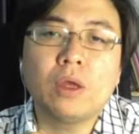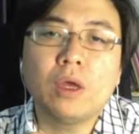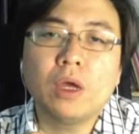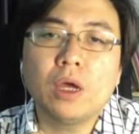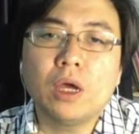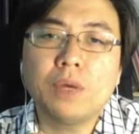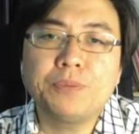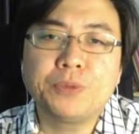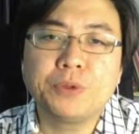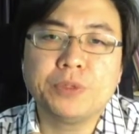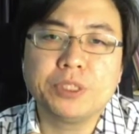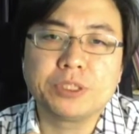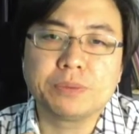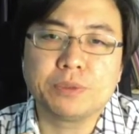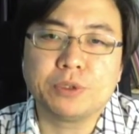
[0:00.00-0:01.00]
Up to
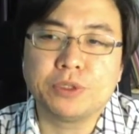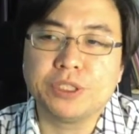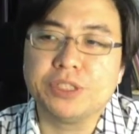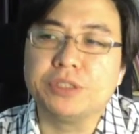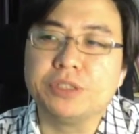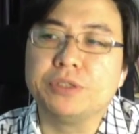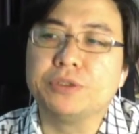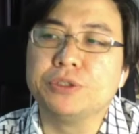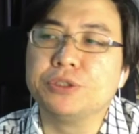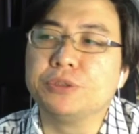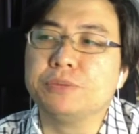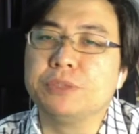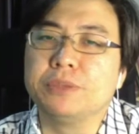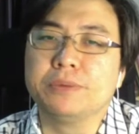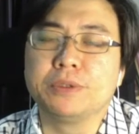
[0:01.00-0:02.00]
this point, you should
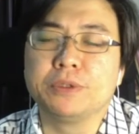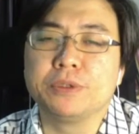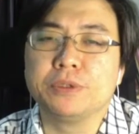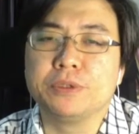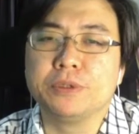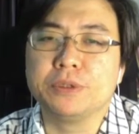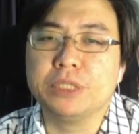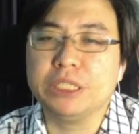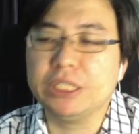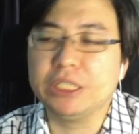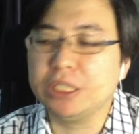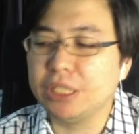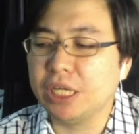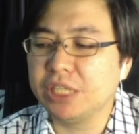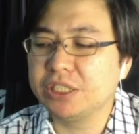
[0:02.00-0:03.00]
be able to do
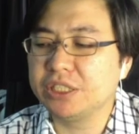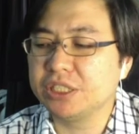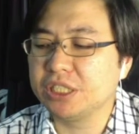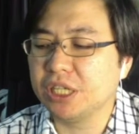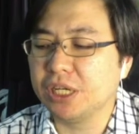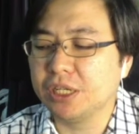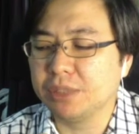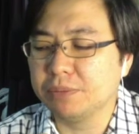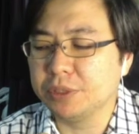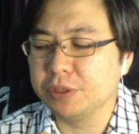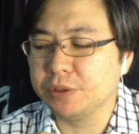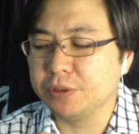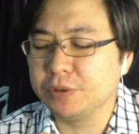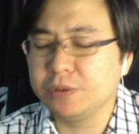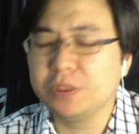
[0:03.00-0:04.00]
the exercise number
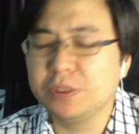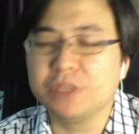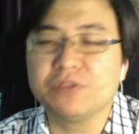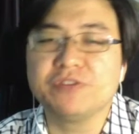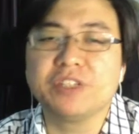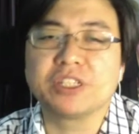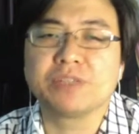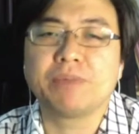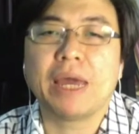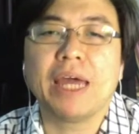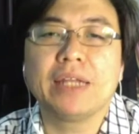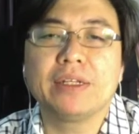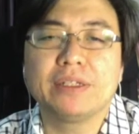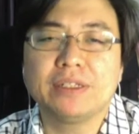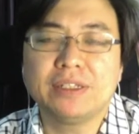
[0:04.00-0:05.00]
2, the fixed
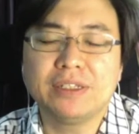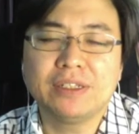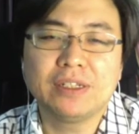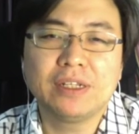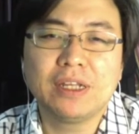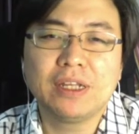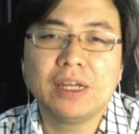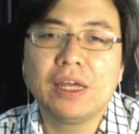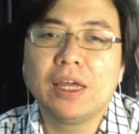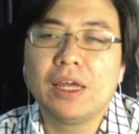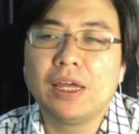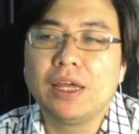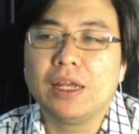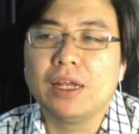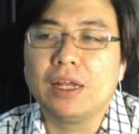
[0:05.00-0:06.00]
pattern.
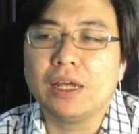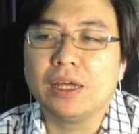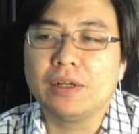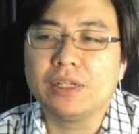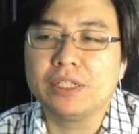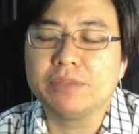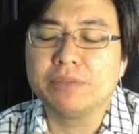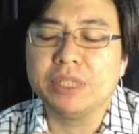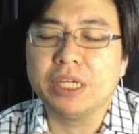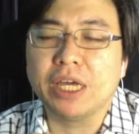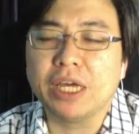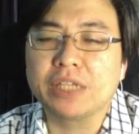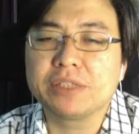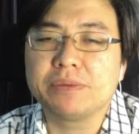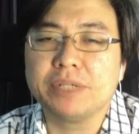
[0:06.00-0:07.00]
Now let me
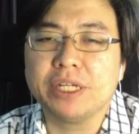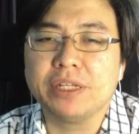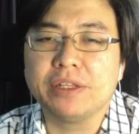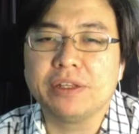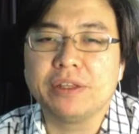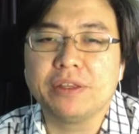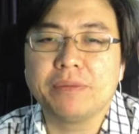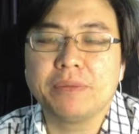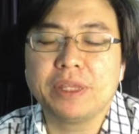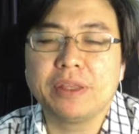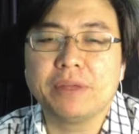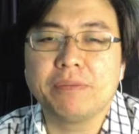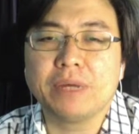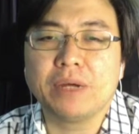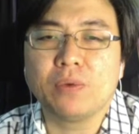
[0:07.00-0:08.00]
explain a little bit
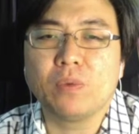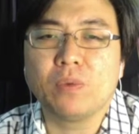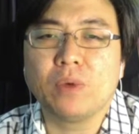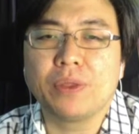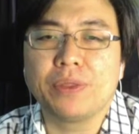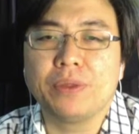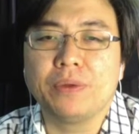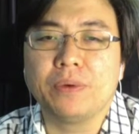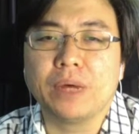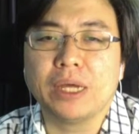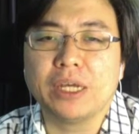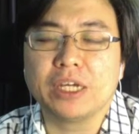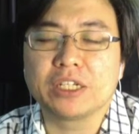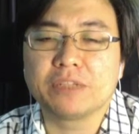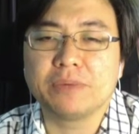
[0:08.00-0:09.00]
about what do I
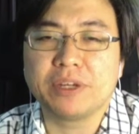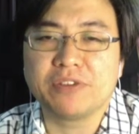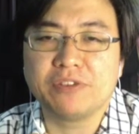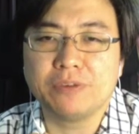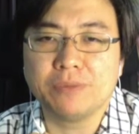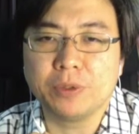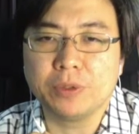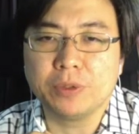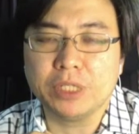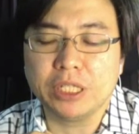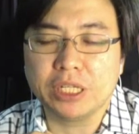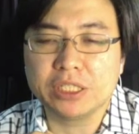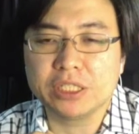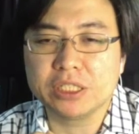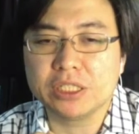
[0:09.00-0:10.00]
expect from you in
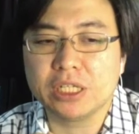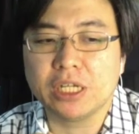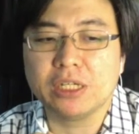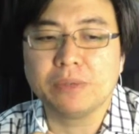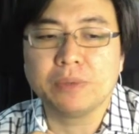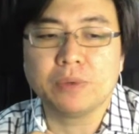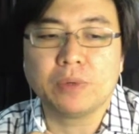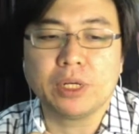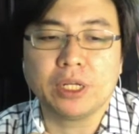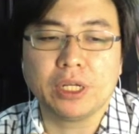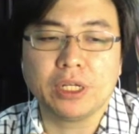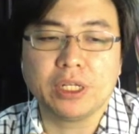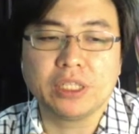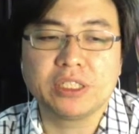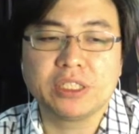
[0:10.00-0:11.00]
exercise number 1
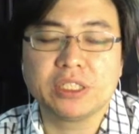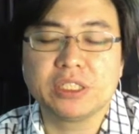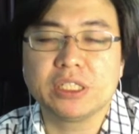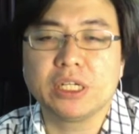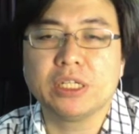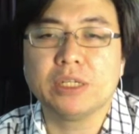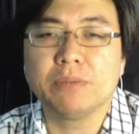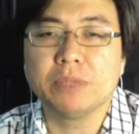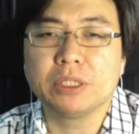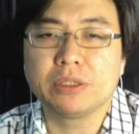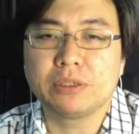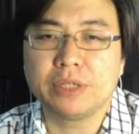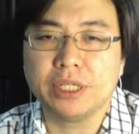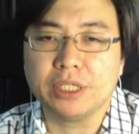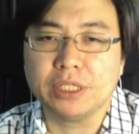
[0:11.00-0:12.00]
and exercise number
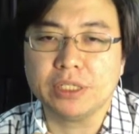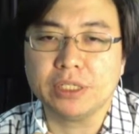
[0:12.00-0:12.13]
3.